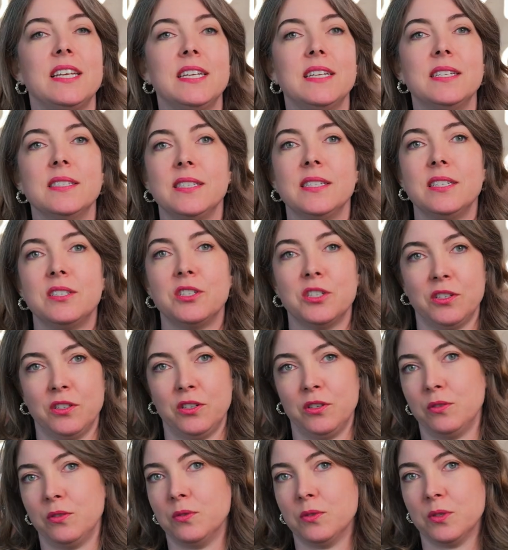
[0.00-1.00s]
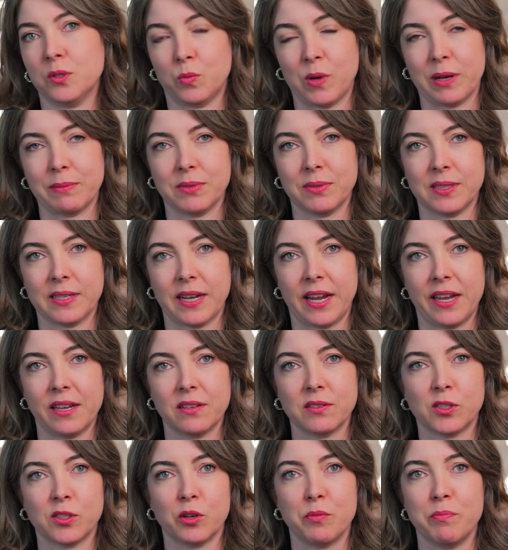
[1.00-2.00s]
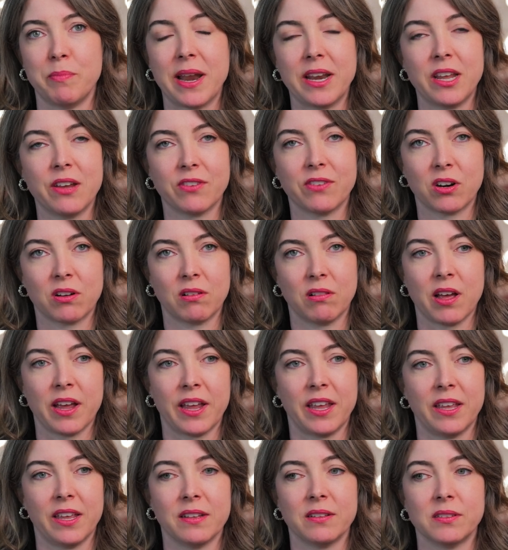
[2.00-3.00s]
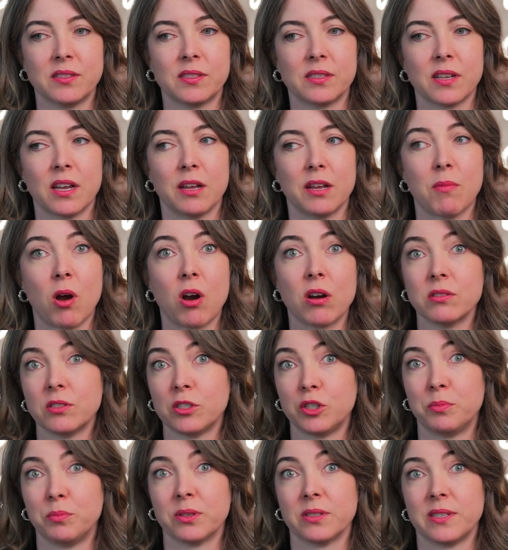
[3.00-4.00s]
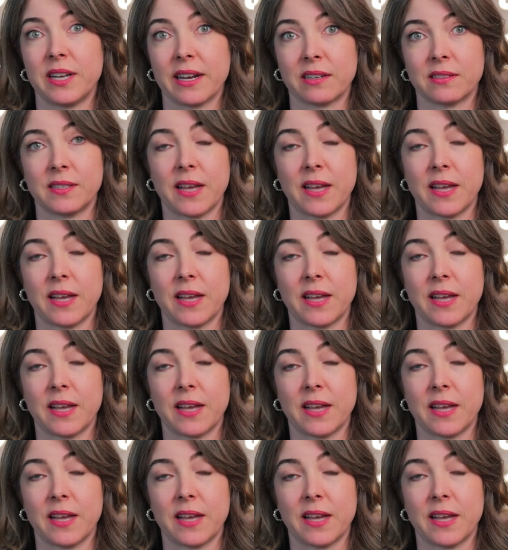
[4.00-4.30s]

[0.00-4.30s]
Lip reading: easy to use website. So many of our clients aren't super tech